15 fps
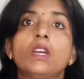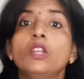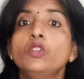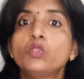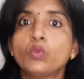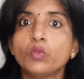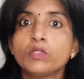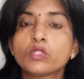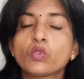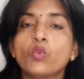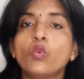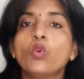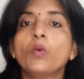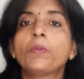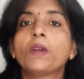control
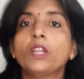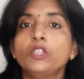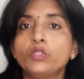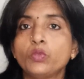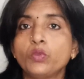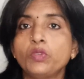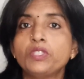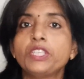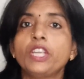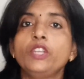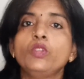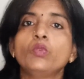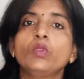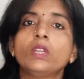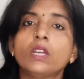scope, control
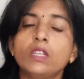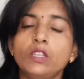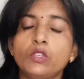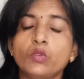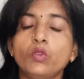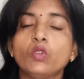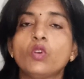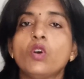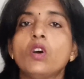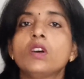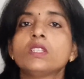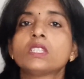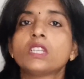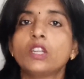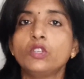schedule, control
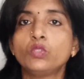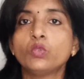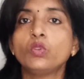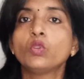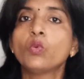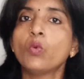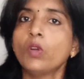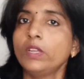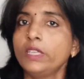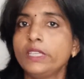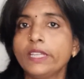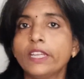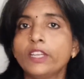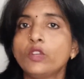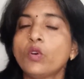cost, control
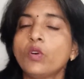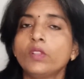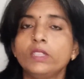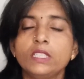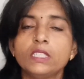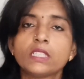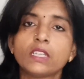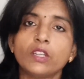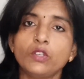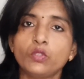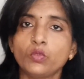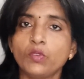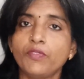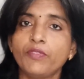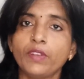quality, and all these
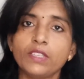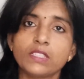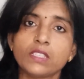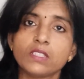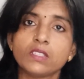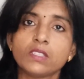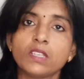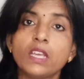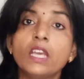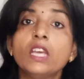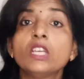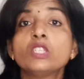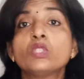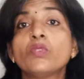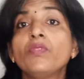control phrases.
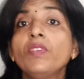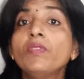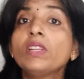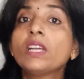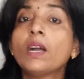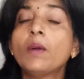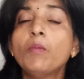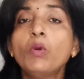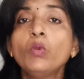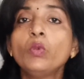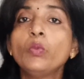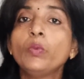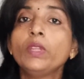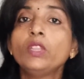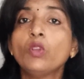So we will come
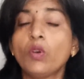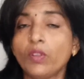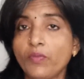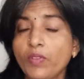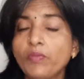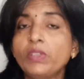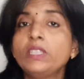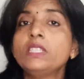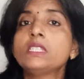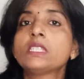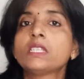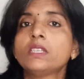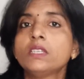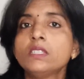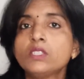out with, or we will
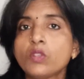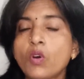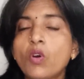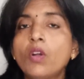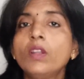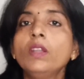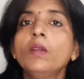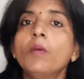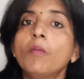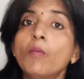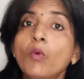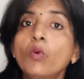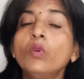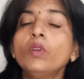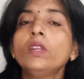discuss on
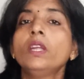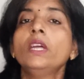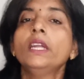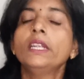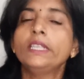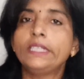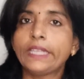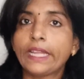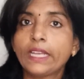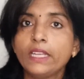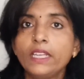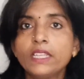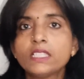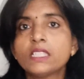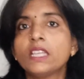more
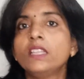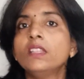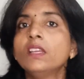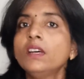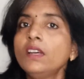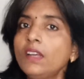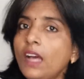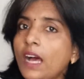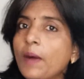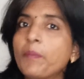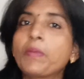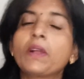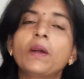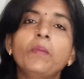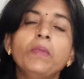techniques in the
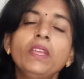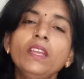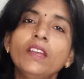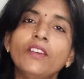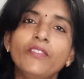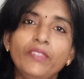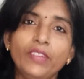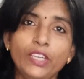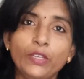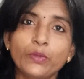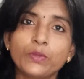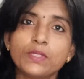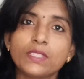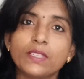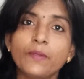upcoming
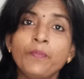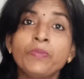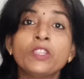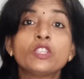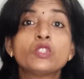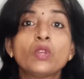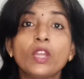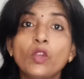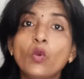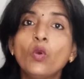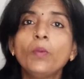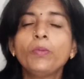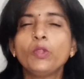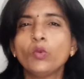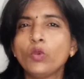videos. So I
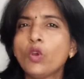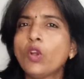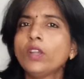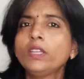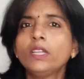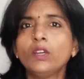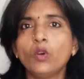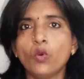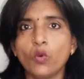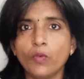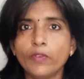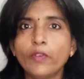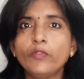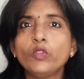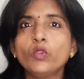hope you got an
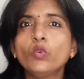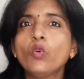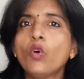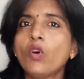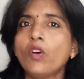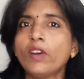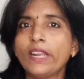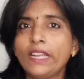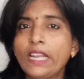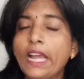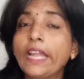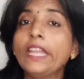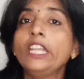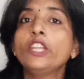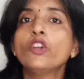overview or an
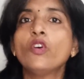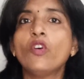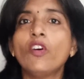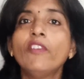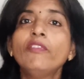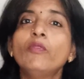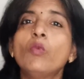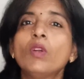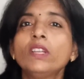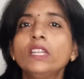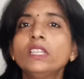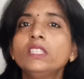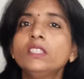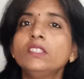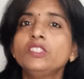idea of what
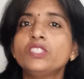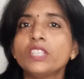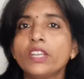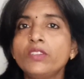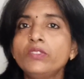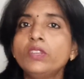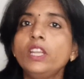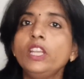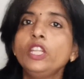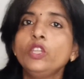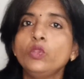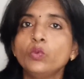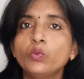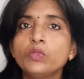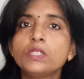are the generally
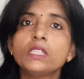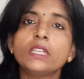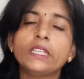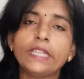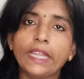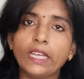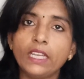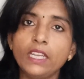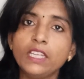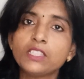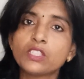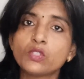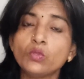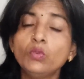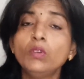used
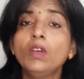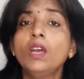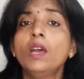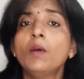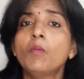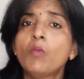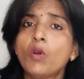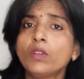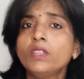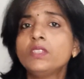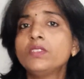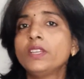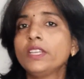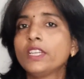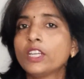techniques to
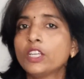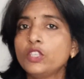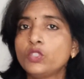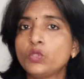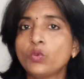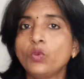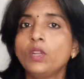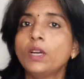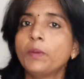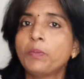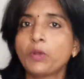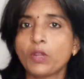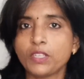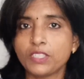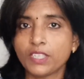monitor and control a
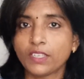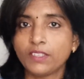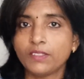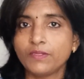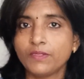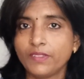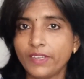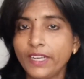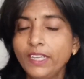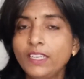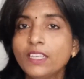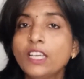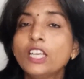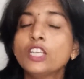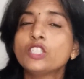project,
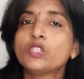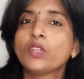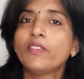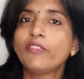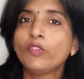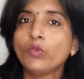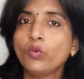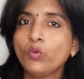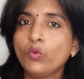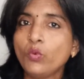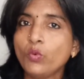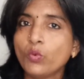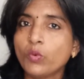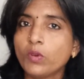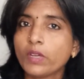right? So if
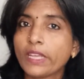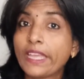you